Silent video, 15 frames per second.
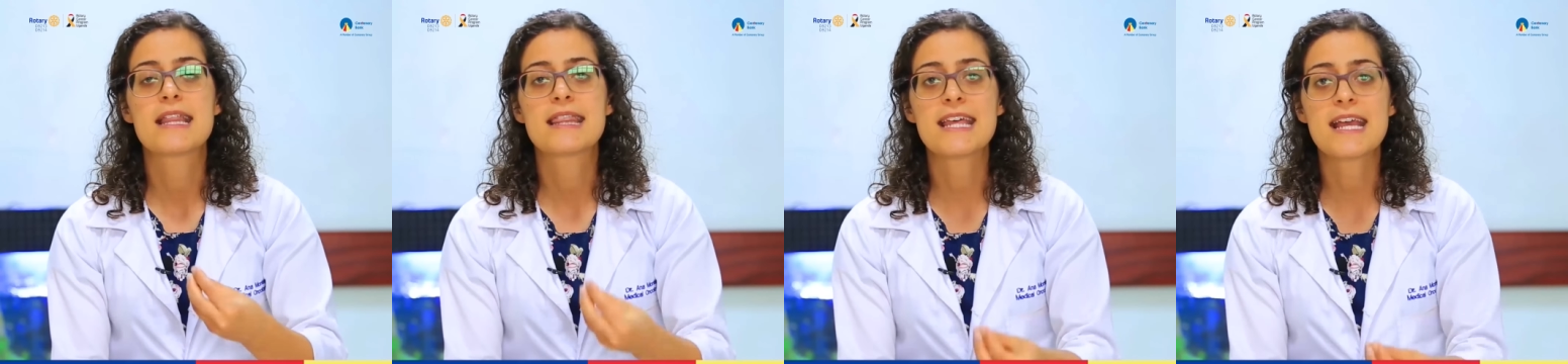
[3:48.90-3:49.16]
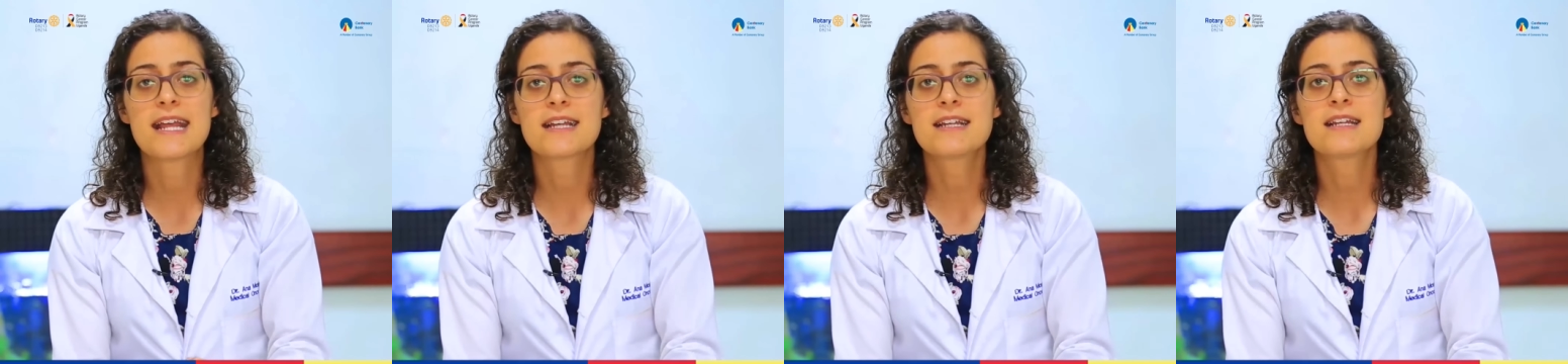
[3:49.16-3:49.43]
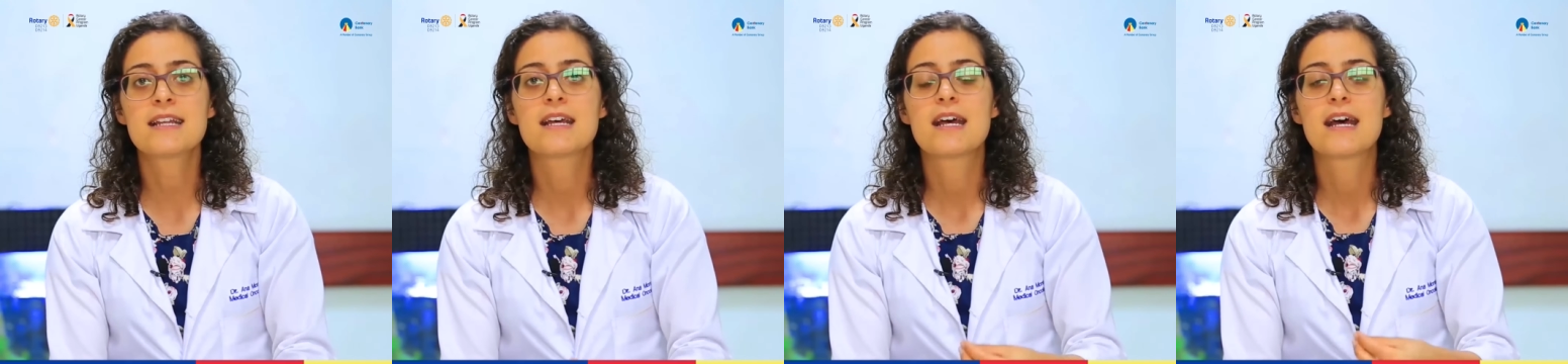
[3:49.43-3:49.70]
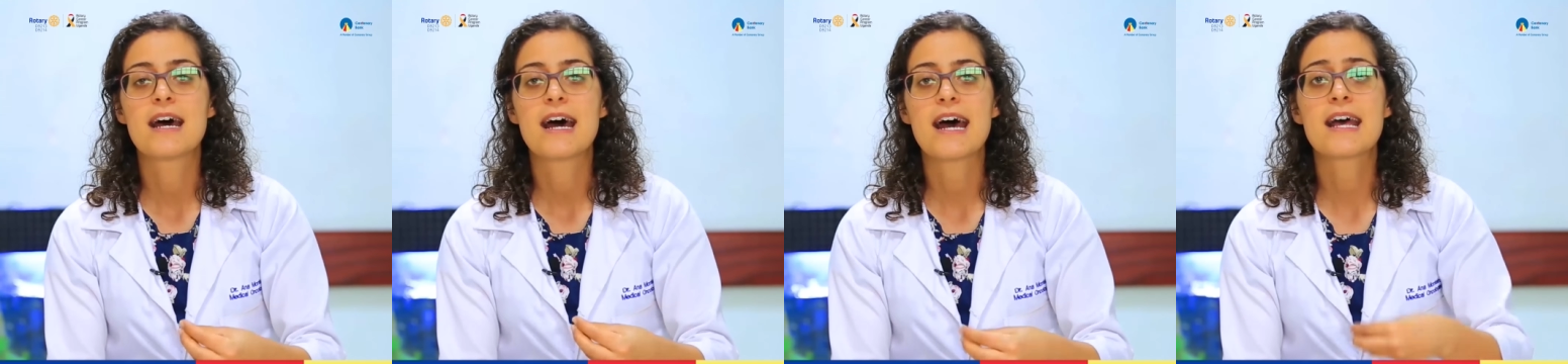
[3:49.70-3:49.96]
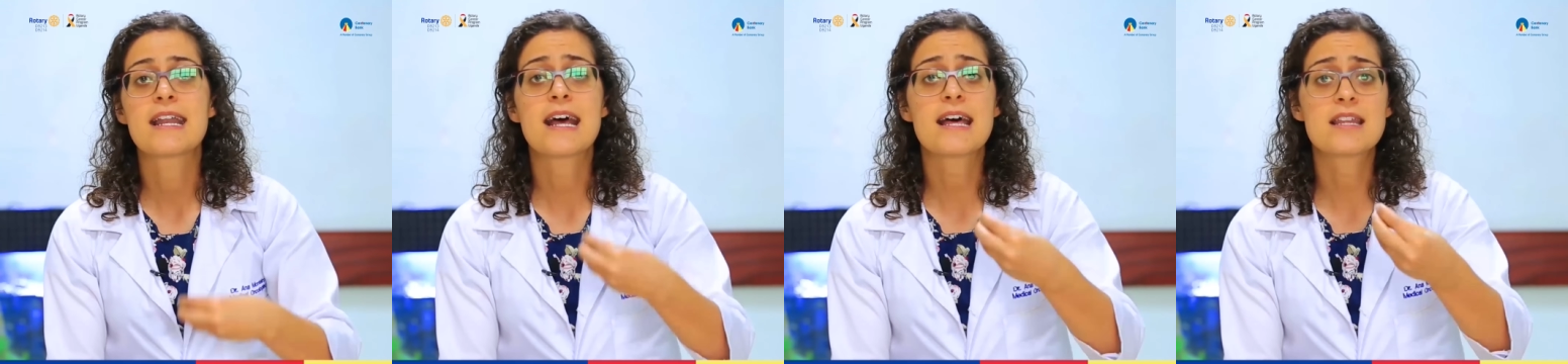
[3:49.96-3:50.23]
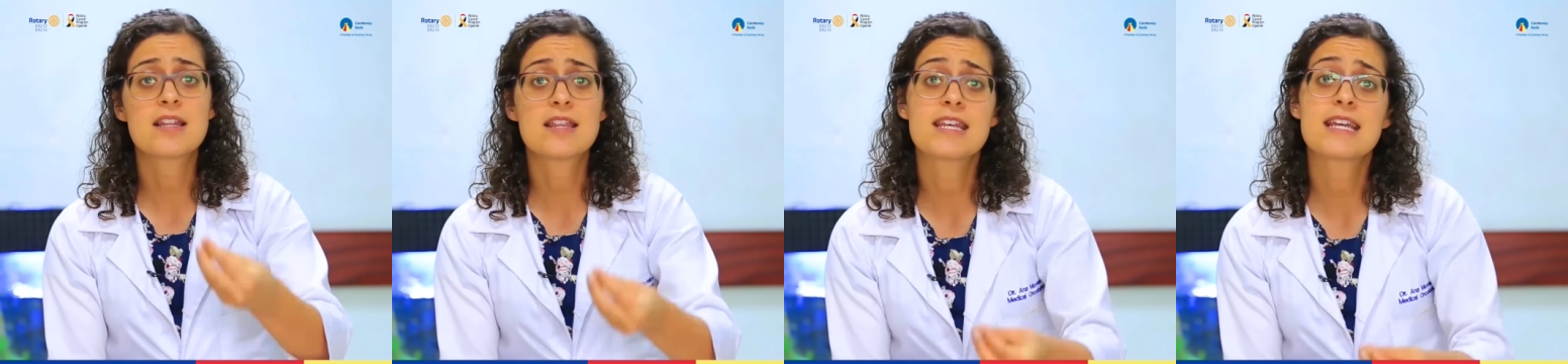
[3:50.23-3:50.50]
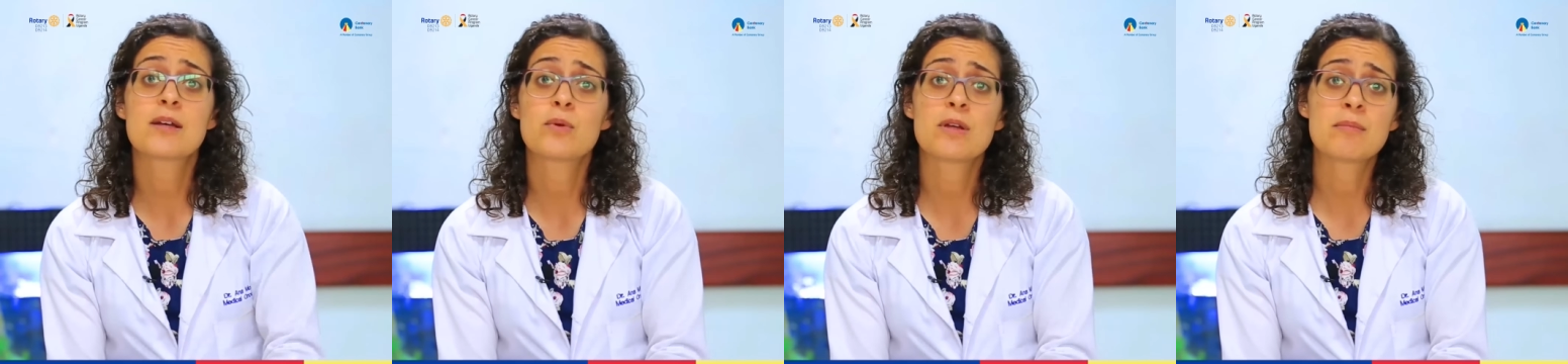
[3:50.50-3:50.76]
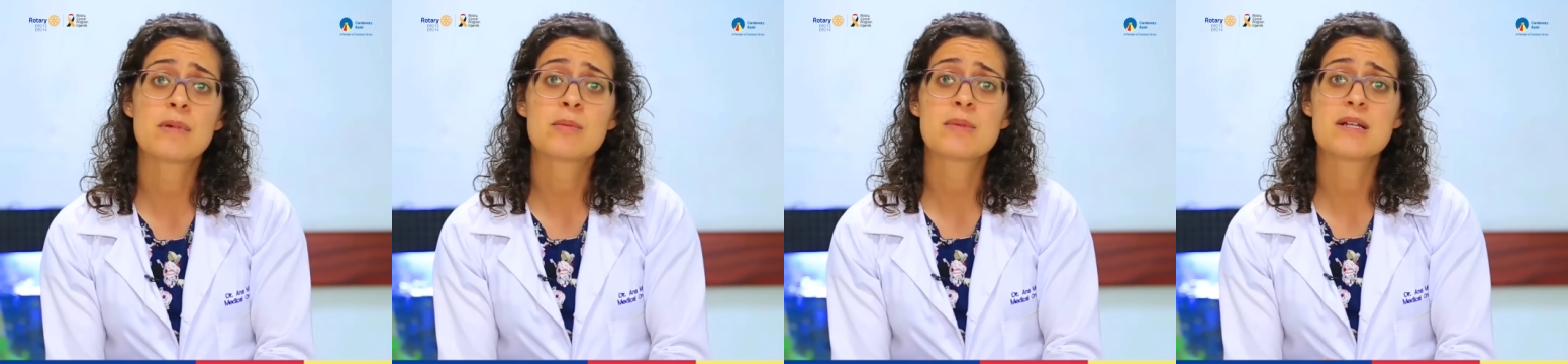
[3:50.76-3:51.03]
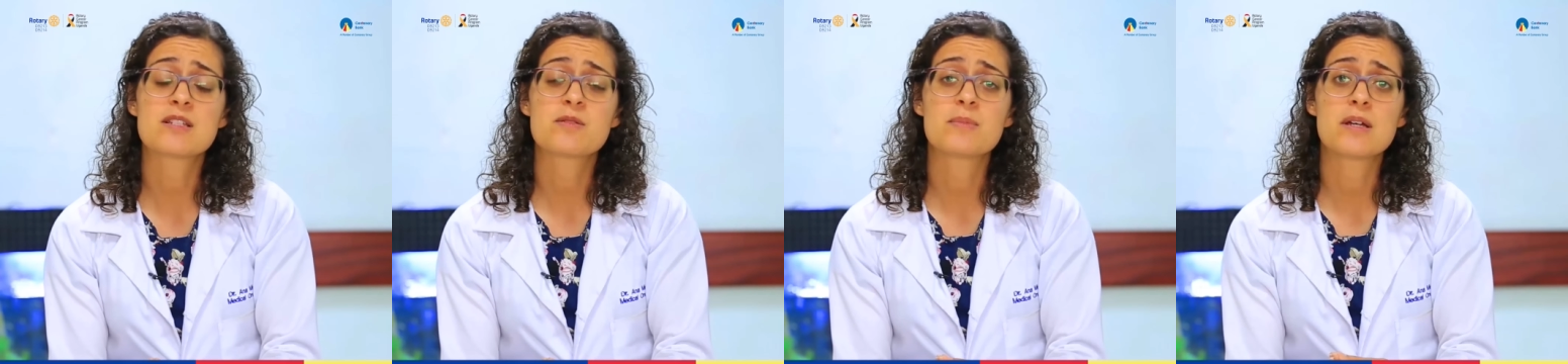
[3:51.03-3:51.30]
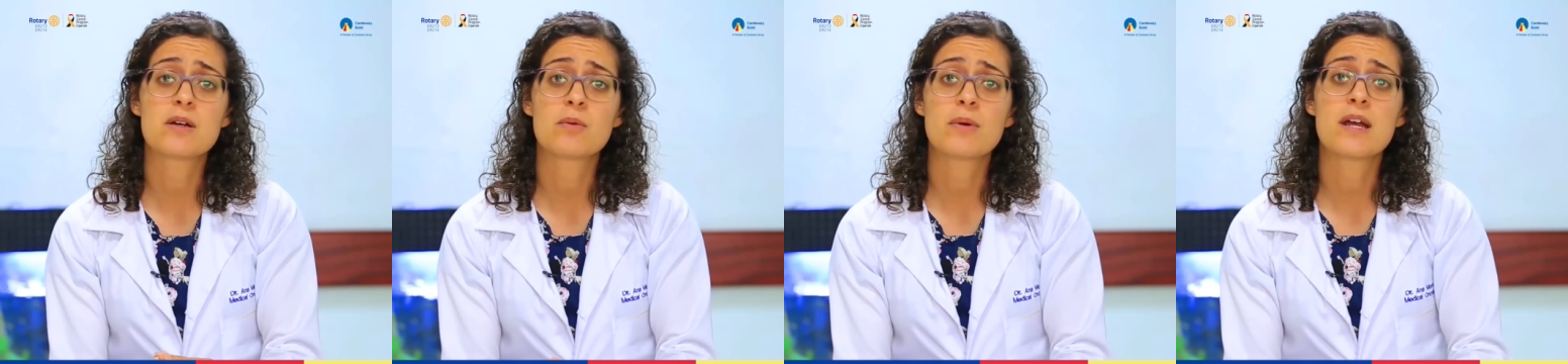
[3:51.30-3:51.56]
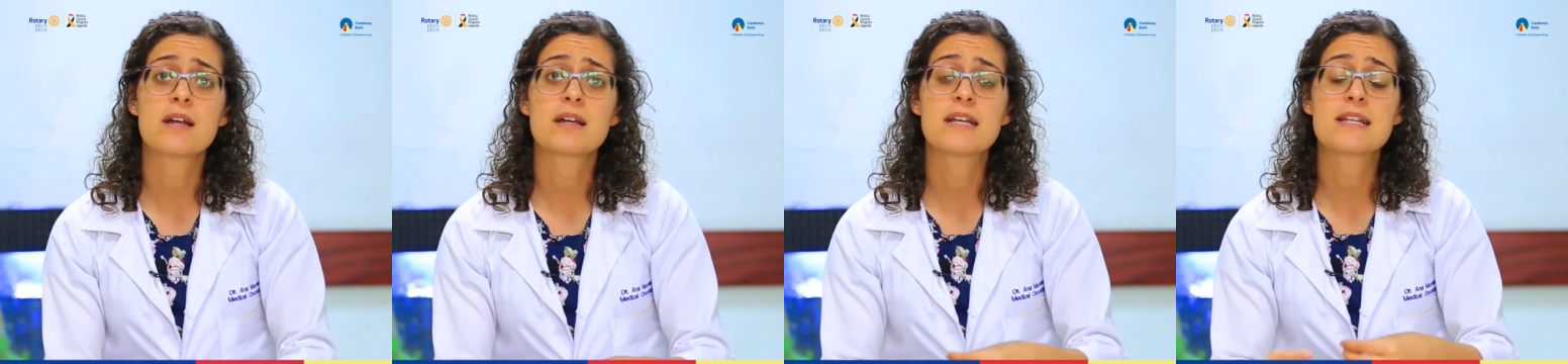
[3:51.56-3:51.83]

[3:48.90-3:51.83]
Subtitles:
Then, another thing women must be aware